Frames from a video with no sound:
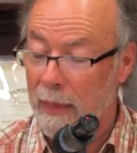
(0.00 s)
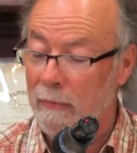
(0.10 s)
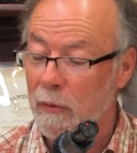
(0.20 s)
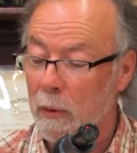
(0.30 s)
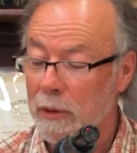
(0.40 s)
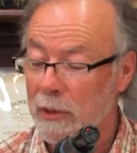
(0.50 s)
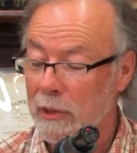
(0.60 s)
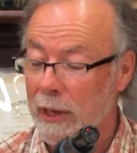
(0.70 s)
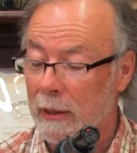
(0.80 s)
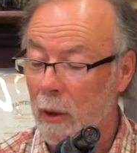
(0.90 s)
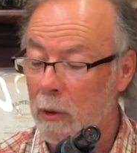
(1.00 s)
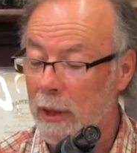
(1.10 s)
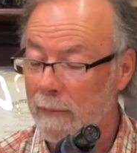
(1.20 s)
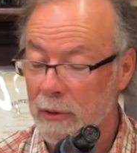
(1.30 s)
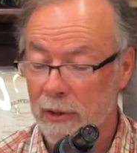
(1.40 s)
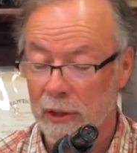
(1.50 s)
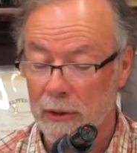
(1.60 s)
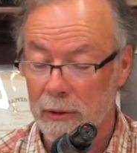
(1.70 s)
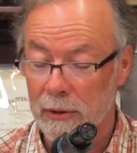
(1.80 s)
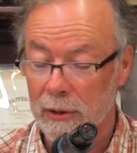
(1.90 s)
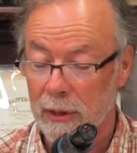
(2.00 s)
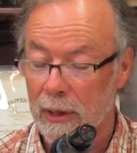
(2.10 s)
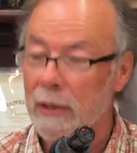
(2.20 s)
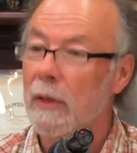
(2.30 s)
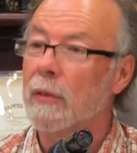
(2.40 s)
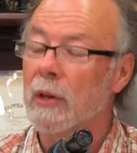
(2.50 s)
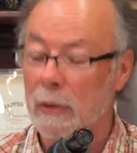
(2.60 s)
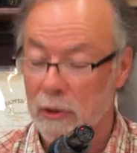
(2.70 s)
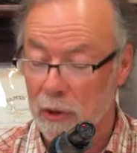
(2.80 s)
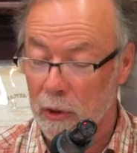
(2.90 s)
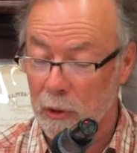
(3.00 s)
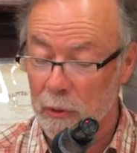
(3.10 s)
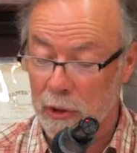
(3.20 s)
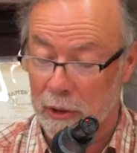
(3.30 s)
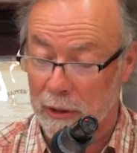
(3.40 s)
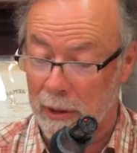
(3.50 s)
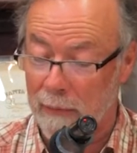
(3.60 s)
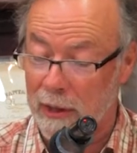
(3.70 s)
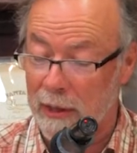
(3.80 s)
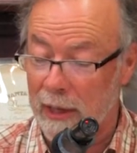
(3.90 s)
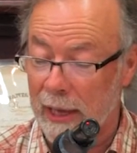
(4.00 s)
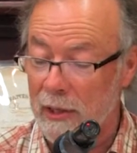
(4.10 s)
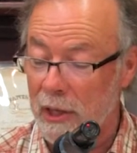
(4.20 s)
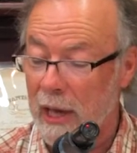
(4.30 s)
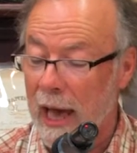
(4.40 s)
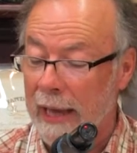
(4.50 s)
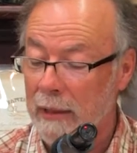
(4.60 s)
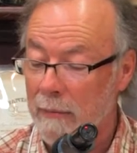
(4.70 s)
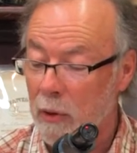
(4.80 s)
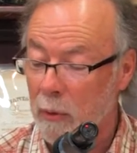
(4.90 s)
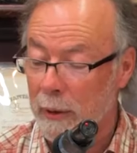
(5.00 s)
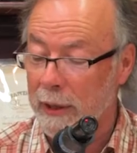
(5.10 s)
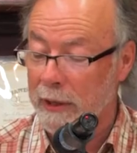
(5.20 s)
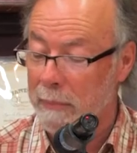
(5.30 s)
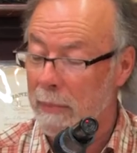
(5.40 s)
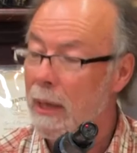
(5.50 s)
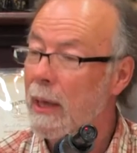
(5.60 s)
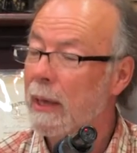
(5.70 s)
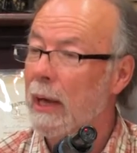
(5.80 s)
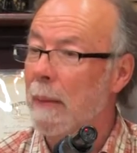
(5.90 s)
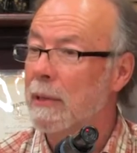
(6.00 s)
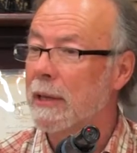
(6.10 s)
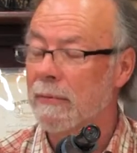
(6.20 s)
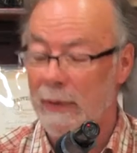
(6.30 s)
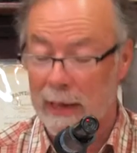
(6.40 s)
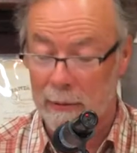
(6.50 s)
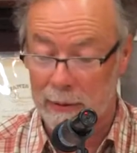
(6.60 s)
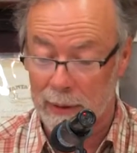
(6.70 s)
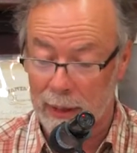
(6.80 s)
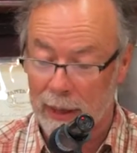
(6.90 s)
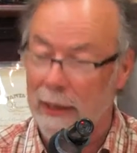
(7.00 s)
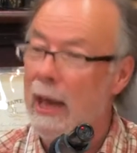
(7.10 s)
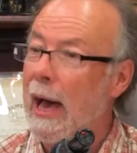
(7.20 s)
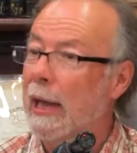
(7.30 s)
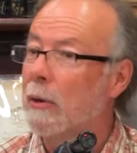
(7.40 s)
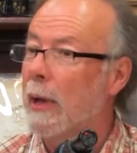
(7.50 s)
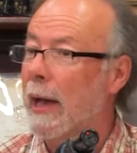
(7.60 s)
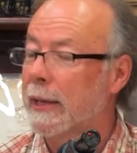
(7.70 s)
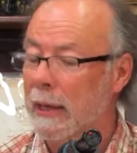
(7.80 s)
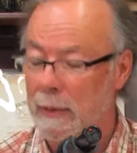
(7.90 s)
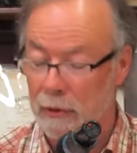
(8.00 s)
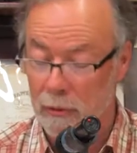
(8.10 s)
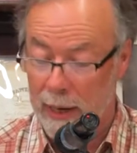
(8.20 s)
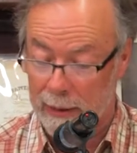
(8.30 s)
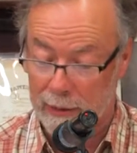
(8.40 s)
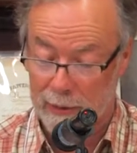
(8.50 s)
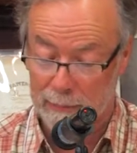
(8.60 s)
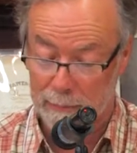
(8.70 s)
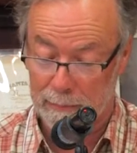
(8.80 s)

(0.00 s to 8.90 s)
that focuses on low level skills to the near exclusion of the engaging high level curriculum commonly found in higher academic tracks.